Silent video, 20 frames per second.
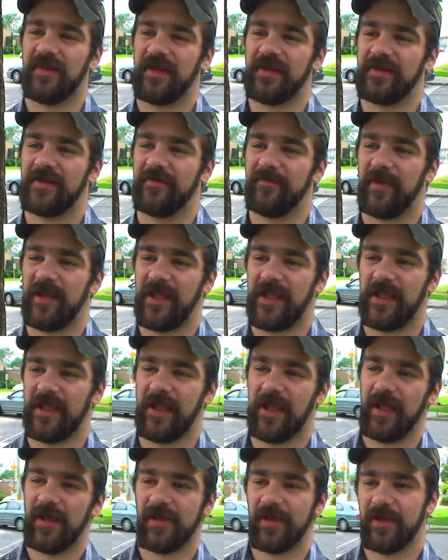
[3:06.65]
thing to me
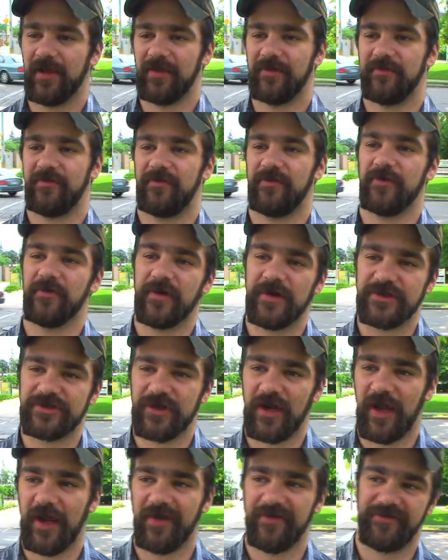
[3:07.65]
is to
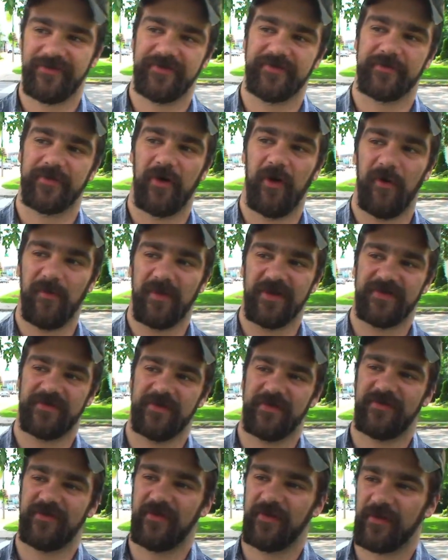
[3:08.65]
address
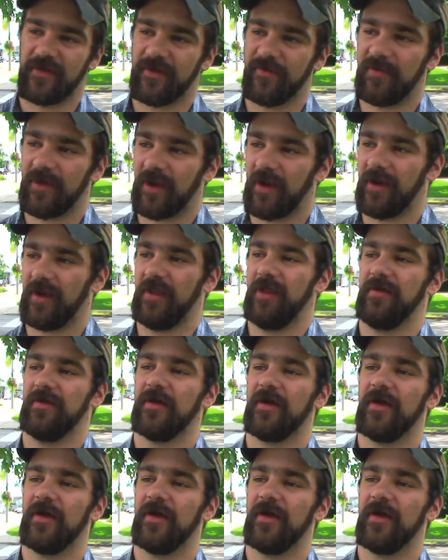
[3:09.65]
homelessness in the community.